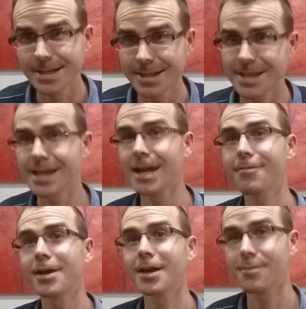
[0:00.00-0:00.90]
then you're
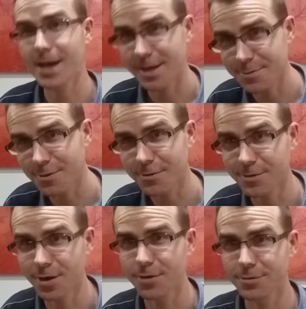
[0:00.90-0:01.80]
never going to make a
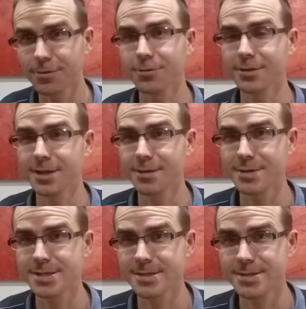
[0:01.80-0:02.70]
profit overall in your
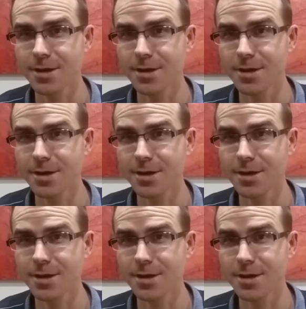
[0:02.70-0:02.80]
business.